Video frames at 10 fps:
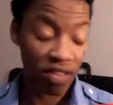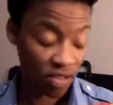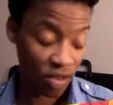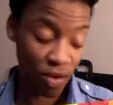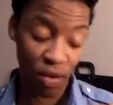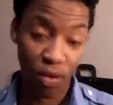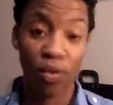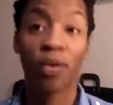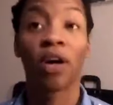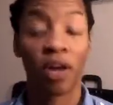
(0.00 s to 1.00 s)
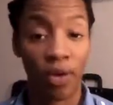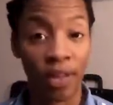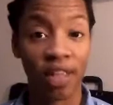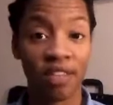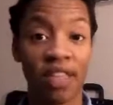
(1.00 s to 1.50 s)
So
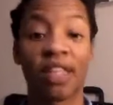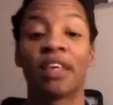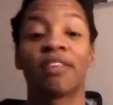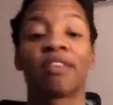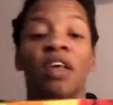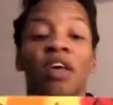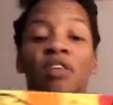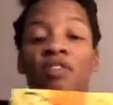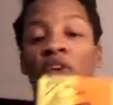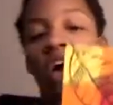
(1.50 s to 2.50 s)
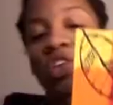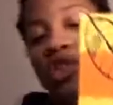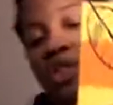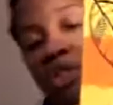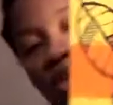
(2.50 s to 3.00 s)
acrylics it is. So I just